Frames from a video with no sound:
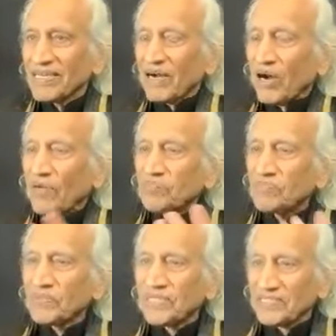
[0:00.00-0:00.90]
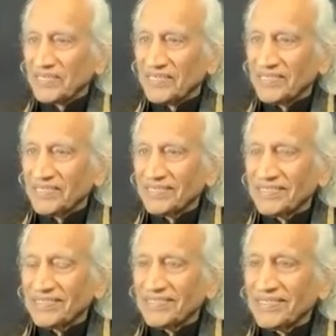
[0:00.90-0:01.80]
of purity
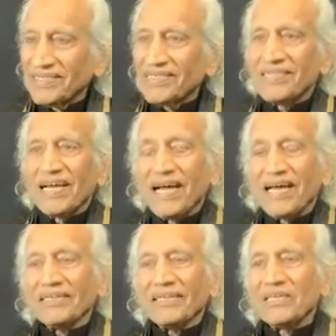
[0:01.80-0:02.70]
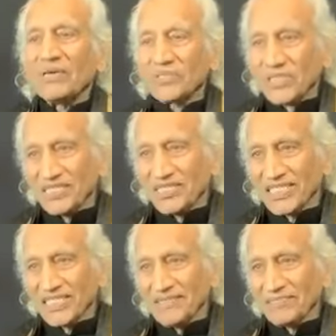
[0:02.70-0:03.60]
and
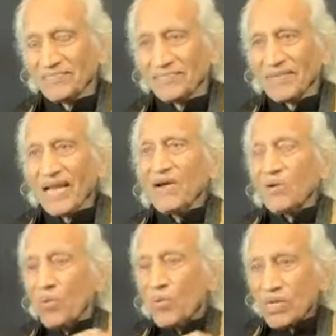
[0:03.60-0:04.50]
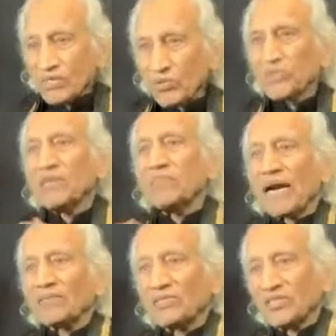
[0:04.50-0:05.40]
innocence through the
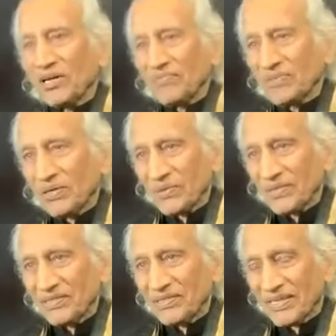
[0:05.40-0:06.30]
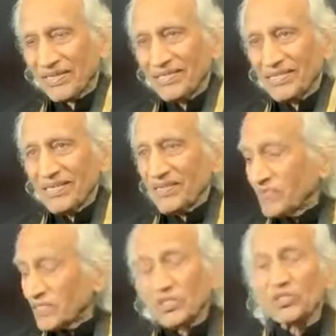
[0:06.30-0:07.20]
practice of Yoga Nidra,
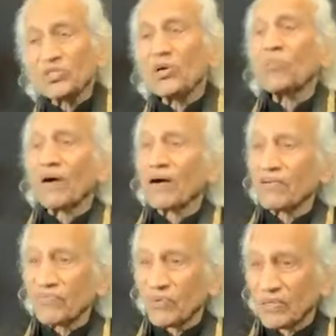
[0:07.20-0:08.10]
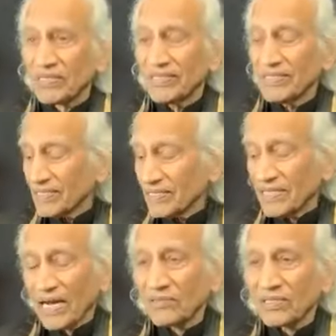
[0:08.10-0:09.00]
which is so powerful
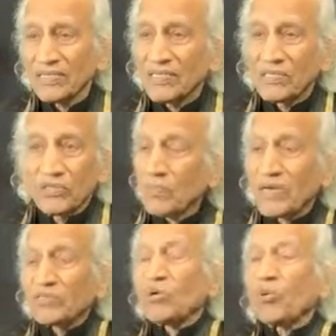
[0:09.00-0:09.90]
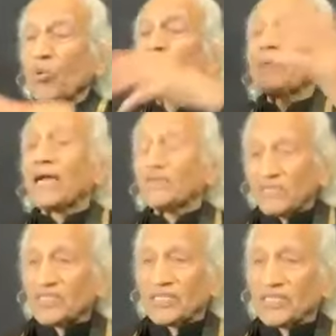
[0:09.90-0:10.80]
that no matter who
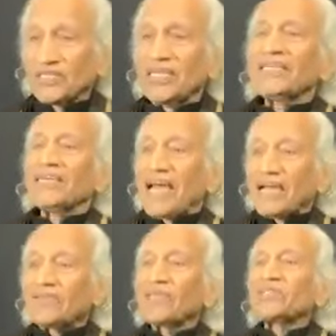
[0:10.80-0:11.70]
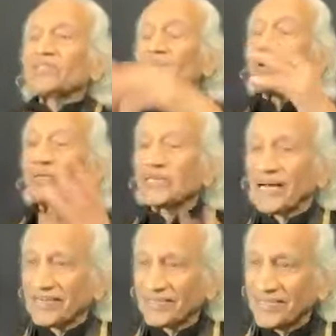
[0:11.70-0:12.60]
practices, adults or
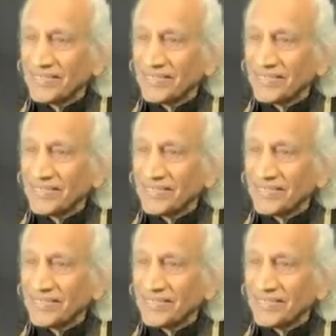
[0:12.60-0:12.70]
young,